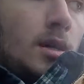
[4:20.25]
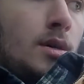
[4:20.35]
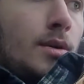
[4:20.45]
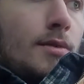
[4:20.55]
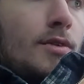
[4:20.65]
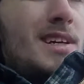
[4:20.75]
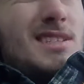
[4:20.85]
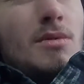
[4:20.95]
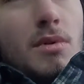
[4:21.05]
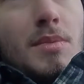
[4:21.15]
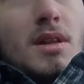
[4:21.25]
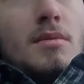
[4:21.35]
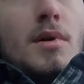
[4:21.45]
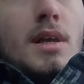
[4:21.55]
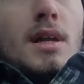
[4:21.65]
Whatever, I guess it wouldn't be their
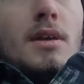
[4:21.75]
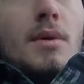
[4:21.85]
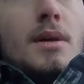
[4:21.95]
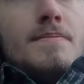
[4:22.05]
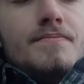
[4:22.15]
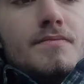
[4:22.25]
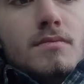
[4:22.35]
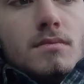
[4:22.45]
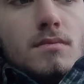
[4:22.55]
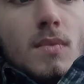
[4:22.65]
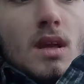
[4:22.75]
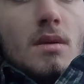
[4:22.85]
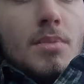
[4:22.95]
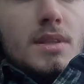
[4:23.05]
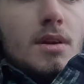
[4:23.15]
money anyway.
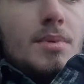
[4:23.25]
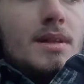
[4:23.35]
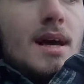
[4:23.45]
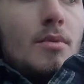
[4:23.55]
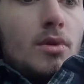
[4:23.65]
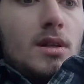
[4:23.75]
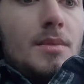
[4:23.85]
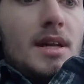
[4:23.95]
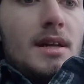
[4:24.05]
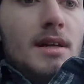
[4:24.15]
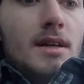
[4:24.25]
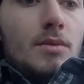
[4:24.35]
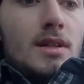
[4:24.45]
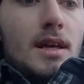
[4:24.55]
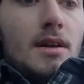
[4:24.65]
But they'd be a lot more limited in
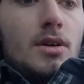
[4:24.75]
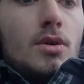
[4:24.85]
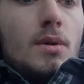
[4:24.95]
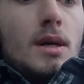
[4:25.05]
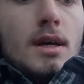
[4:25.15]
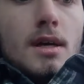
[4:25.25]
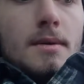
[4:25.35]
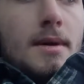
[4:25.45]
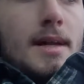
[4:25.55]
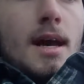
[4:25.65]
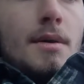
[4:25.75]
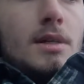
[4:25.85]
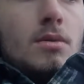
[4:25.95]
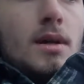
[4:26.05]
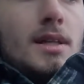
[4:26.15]
what they can do. Right now, I
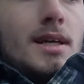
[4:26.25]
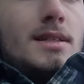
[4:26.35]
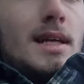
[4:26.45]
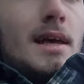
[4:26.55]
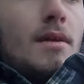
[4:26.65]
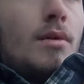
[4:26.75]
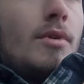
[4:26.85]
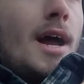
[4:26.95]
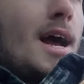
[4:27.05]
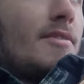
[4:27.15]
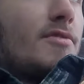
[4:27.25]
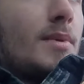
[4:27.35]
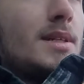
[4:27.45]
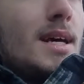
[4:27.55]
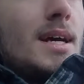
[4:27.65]
don't like the idea that over half of
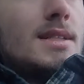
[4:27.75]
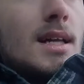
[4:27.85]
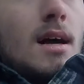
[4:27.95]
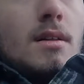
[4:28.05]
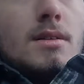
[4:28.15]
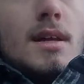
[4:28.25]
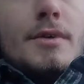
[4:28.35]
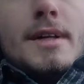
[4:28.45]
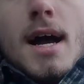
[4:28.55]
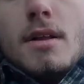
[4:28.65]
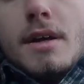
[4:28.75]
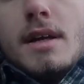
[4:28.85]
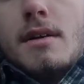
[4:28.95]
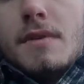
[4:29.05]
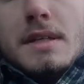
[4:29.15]
my tax dollars, every dollar I
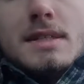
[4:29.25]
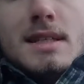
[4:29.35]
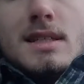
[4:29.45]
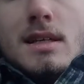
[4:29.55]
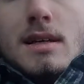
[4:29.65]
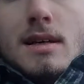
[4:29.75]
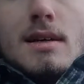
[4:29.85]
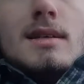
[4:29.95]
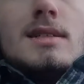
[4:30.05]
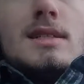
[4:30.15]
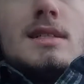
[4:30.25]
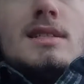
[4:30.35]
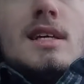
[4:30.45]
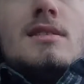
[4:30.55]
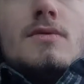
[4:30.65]
give, like 60
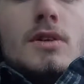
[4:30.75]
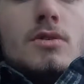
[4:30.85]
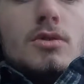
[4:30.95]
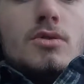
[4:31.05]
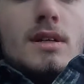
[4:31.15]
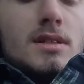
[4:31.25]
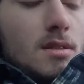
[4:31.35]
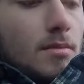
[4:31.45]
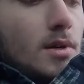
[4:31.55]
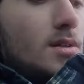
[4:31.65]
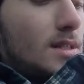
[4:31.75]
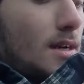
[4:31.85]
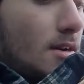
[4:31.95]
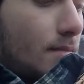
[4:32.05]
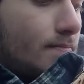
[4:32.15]
cents of it, goes straight into the
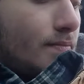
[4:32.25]
military.